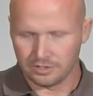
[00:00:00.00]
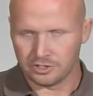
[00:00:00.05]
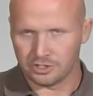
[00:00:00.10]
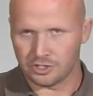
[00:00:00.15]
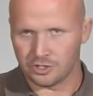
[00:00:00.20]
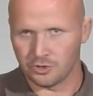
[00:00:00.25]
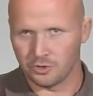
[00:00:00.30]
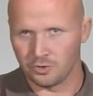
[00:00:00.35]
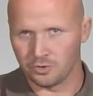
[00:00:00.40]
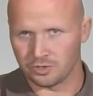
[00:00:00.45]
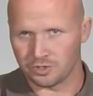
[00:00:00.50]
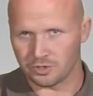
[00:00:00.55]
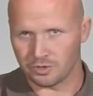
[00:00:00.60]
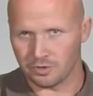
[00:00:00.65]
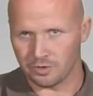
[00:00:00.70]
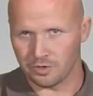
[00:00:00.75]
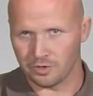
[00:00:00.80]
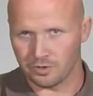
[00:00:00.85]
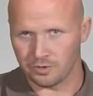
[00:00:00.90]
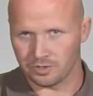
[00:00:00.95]
2
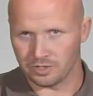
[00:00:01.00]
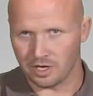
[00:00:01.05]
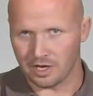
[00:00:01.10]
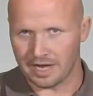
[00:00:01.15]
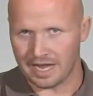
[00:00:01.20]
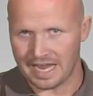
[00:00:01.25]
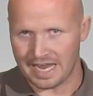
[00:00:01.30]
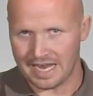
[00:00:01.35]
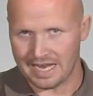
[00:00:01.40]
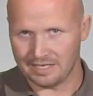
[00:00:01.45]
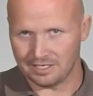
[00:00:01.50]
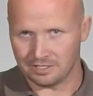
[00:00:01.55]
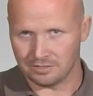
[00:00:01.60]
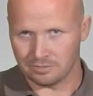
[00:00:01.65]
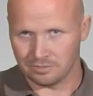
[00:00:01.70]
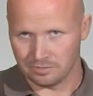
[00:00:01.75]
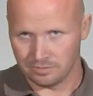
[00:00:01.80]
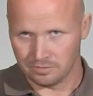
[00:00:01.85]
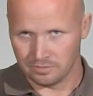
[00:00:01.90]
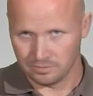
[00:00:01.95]
screws on
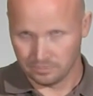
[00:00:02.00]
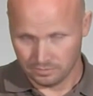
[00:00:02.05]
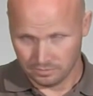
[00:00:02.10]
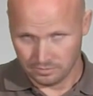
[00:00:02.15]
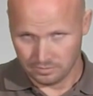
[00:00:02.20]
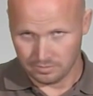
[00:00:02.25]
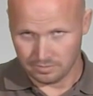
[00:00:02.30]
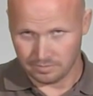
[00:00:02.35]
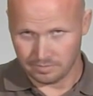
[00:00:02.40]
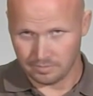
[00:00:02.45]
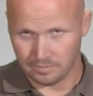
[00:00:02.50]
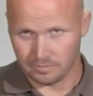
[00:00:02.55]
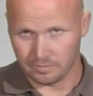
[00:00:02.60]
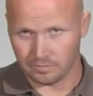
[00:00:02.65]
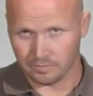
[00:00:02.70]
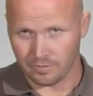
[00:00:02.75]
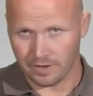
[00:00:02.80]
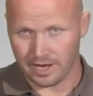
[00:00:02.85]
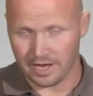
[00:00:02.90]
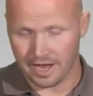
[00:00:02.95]
each
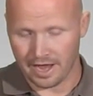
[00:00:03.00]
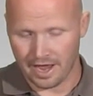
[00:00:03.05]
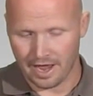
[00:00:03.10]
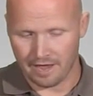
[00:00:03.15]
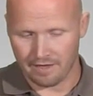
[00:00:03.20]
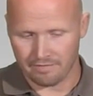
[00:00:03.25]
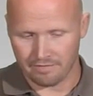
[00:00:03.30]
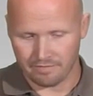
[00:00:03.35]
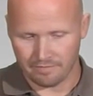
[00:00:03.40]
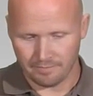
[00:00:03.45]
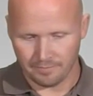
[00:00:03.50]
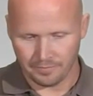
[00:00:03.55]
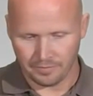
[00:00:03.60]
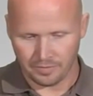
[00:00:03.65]
ring half,